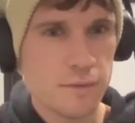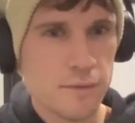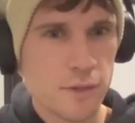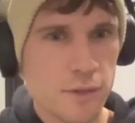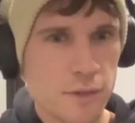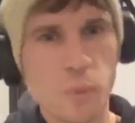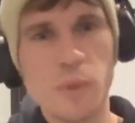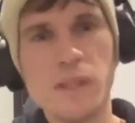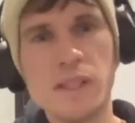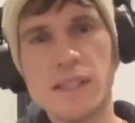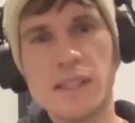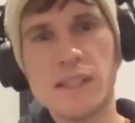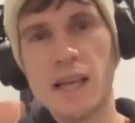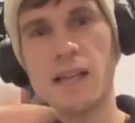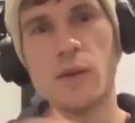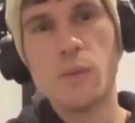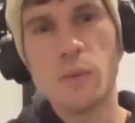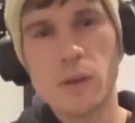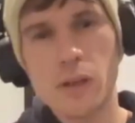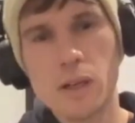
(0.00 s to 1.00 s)
You wouldn't say
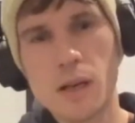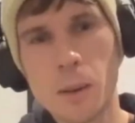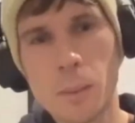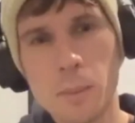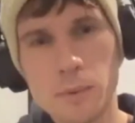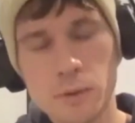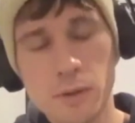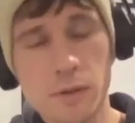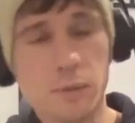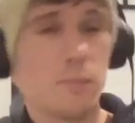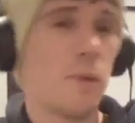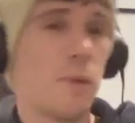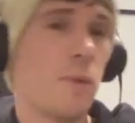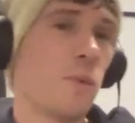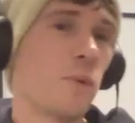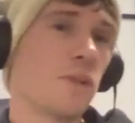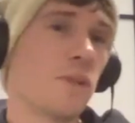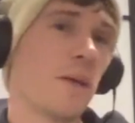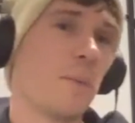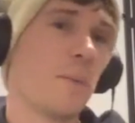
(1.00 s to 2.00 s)
you want to come for Chris. Maybe you
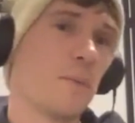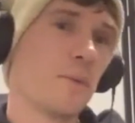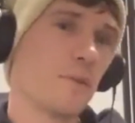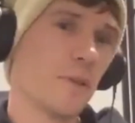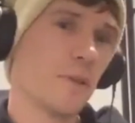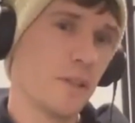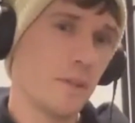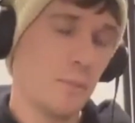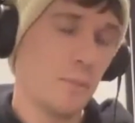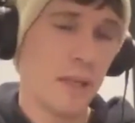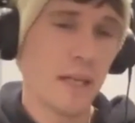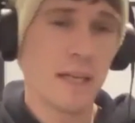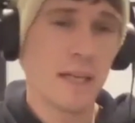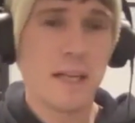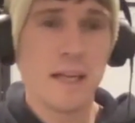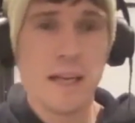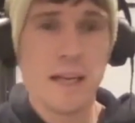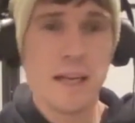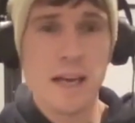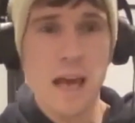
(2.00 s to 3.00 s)
would come for Chris and be like,
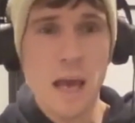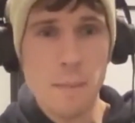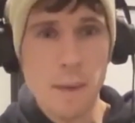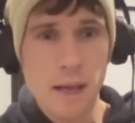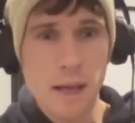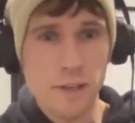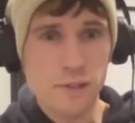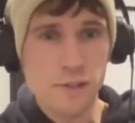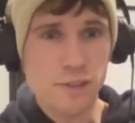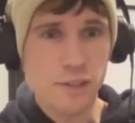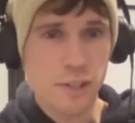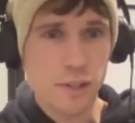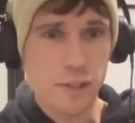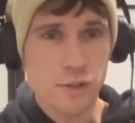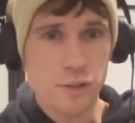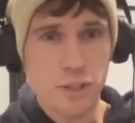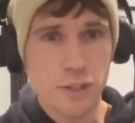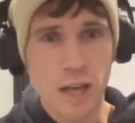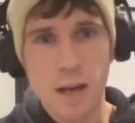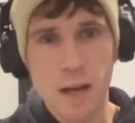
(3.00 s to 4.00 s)
"Hey, man, you suck at your
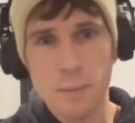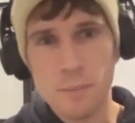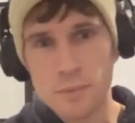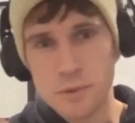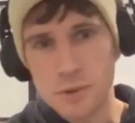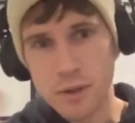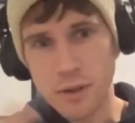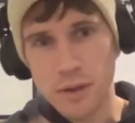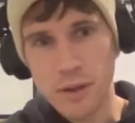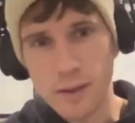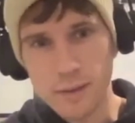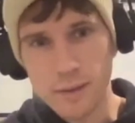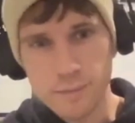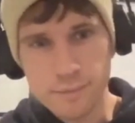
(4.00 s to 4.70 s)
job." So like,